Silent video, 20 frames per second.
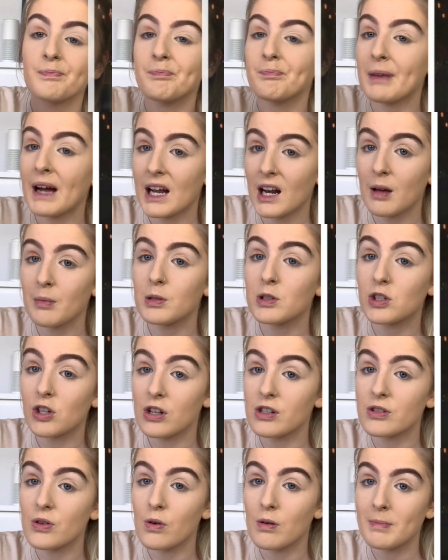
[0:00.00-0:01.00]
Pineapple
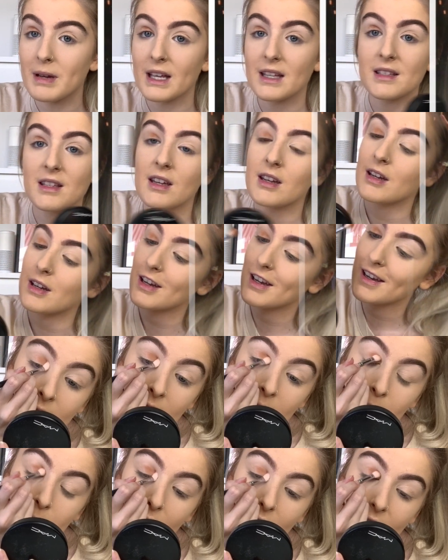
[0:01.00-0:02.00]
does go on pizza,
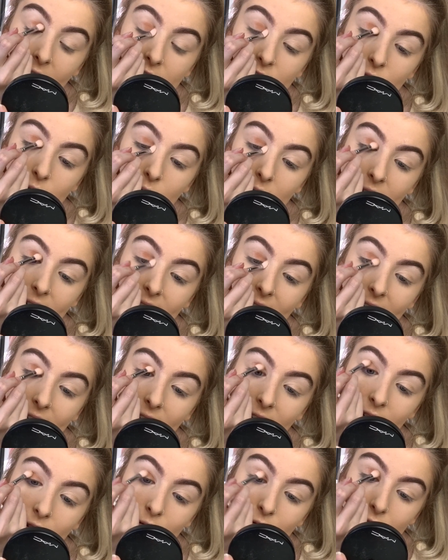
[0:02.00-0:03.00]
but I don't like
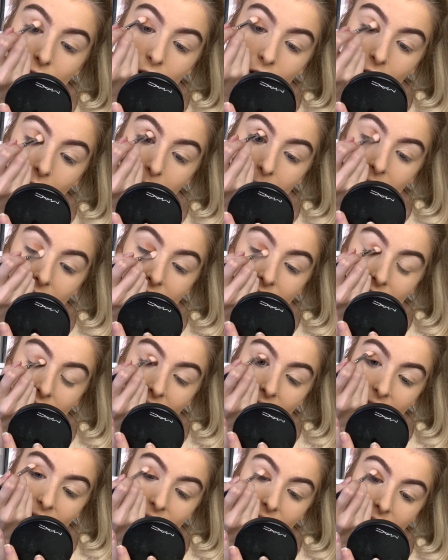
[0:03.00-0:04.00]
any of those toppings
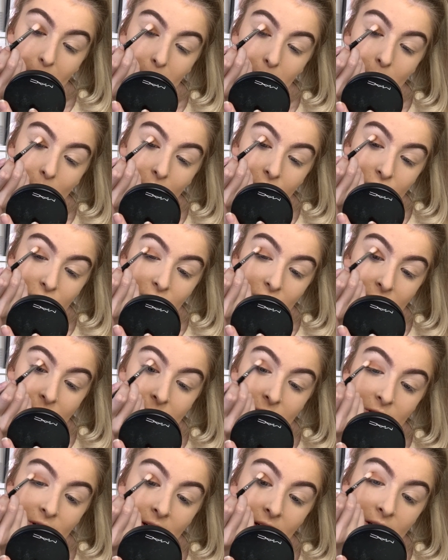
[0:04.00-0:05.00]
like
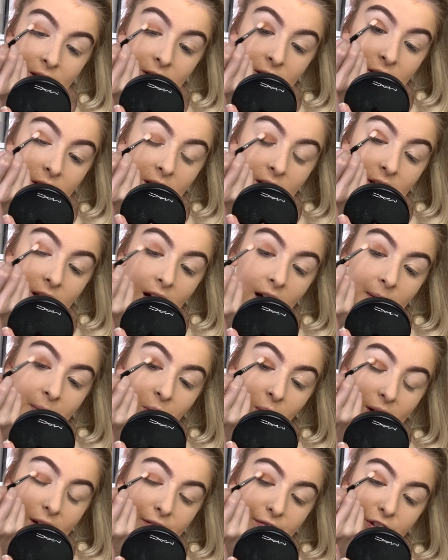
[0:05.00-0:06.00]
mushrooms or anything like that. I'm
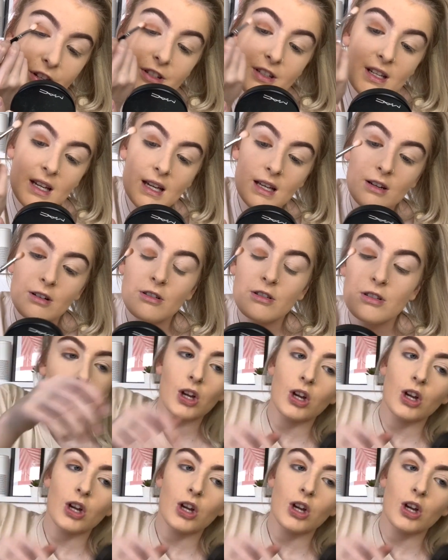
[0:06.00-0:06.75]
quite a fussy eater.